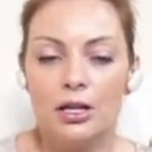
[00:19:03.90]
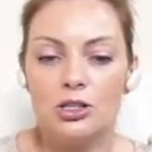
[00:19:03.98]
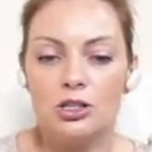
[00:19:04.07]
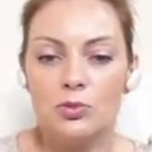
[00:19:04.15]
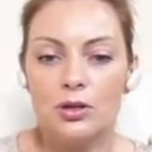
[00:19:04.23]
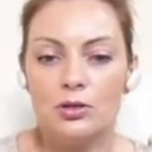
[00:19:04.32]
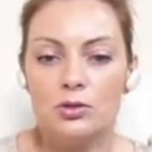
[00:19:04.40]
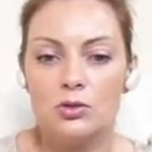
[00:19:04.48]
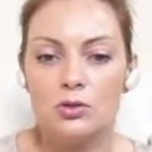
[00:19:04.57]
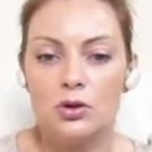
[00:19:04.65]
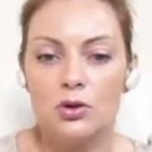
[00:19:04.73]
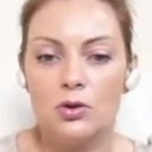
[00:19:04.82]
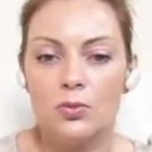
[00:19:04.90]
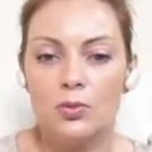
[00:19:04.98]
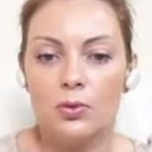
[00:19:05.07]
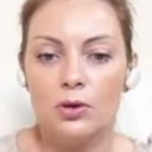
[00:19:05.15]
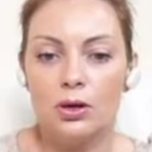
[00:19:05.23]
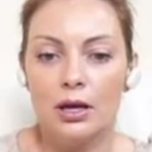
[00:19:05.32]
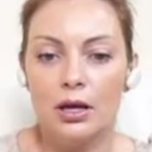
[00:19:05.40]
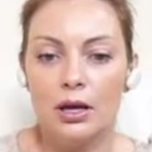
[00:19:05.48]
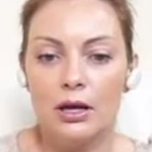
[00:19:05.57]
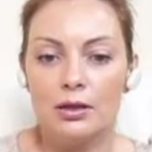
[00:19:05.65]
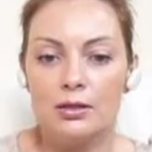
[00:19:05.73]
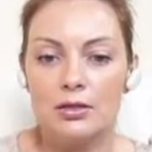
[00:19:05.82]
attachment, so you put
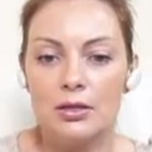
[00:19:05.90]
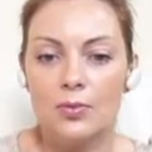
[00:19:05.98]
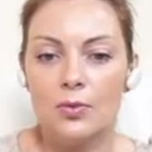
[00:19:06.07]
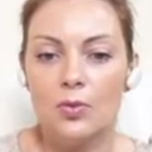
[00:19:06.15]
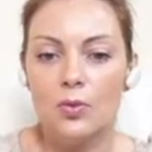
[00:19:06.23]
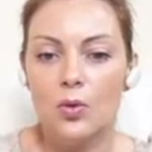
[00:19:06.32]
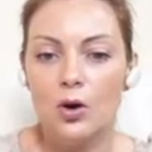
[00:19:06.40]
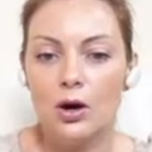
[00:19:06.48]
in some